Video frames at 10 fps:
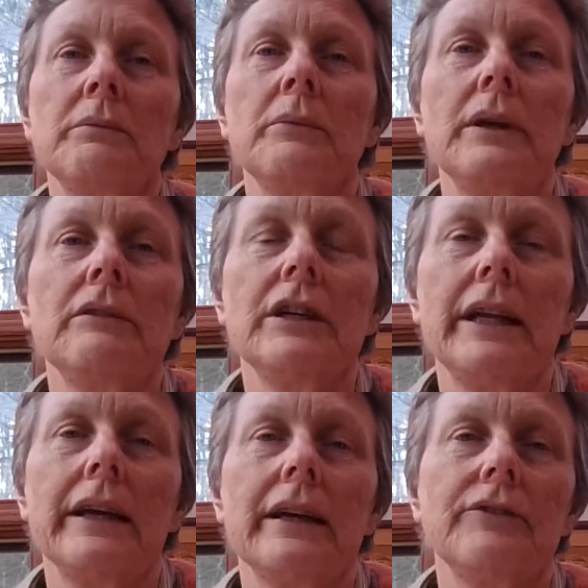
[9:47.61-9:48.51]
we
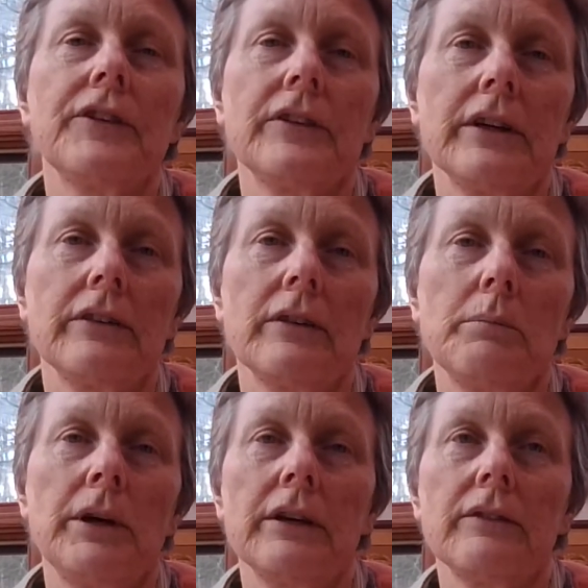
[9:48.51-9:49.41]
really emphasize the
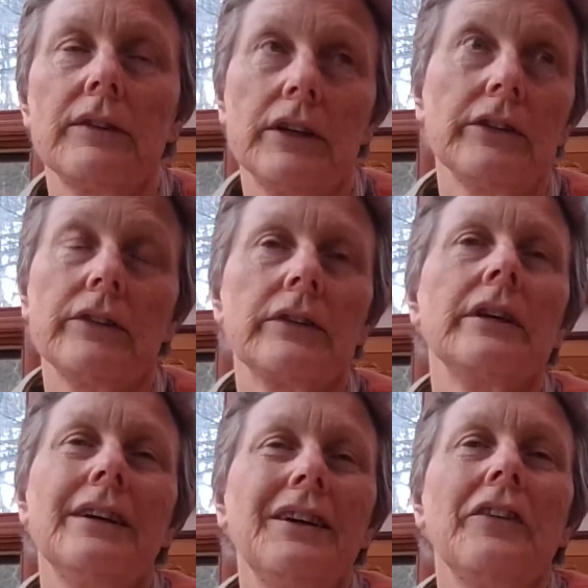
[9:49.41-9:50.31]
part of us
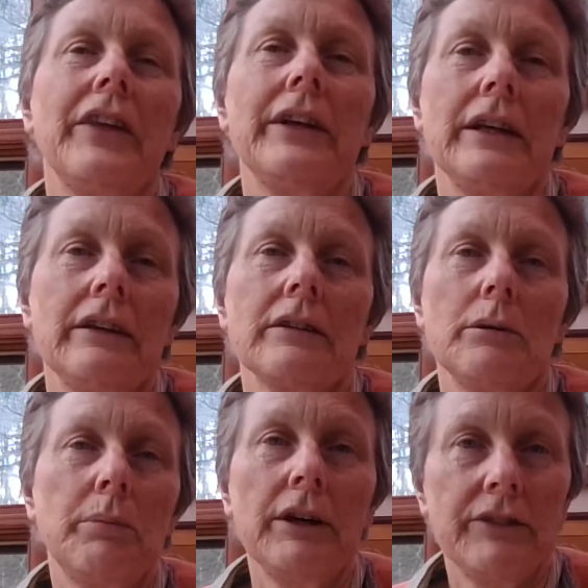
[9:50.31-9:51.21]
that is
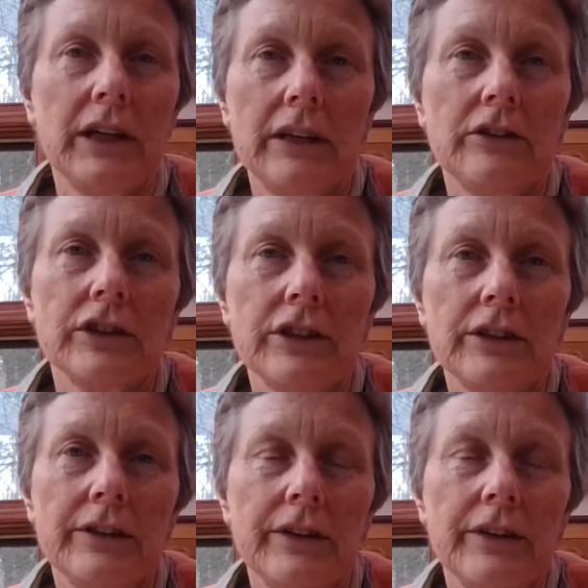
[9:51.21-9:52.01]
above nature.